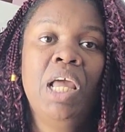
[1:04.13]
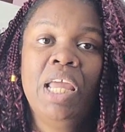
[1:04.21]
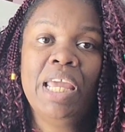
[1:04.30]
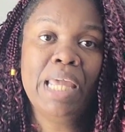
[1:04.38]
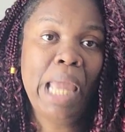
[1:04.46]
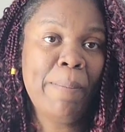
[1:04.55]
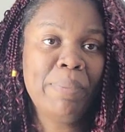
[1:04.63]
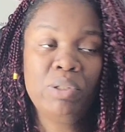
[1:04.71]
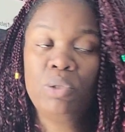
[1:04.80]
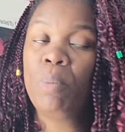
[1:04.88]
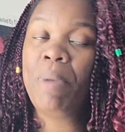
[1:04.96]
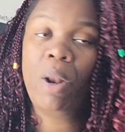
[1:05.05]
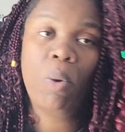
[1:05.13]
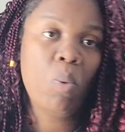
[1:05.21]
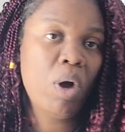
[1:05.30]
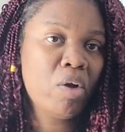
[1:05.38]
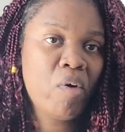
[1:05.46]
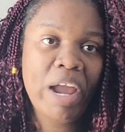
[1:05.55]
It happens no matter
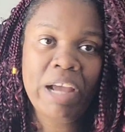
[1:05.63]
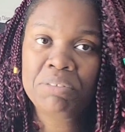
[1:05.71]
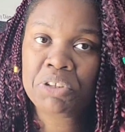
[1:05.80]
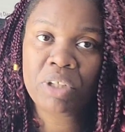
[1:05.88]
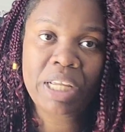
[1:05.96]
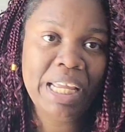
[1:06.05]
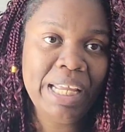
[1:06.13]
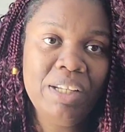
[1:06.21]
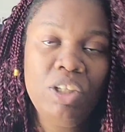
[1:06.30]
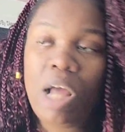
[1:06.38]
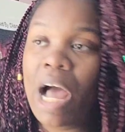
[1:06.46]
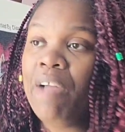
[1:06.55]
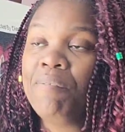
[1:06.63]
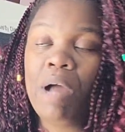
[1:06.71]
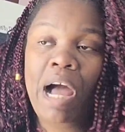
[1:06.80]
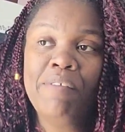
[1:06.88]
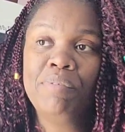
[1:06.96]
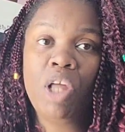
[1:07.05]
what craft you're in. I've,
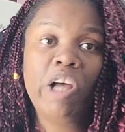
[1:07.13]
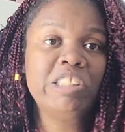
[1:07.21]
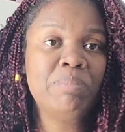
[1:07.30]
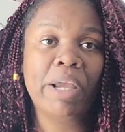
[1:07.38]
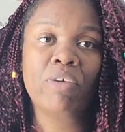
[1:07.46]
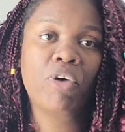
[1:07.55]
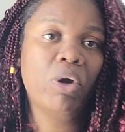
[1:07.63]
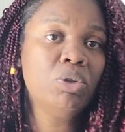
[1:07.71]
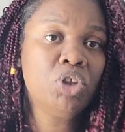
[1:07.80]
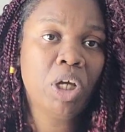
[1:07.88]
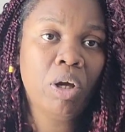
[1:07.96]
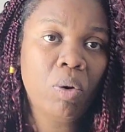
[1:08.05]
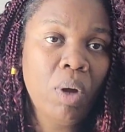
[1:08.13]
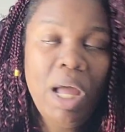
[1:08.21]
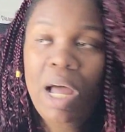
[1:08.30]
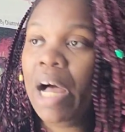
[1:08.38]
I've lost my crojo.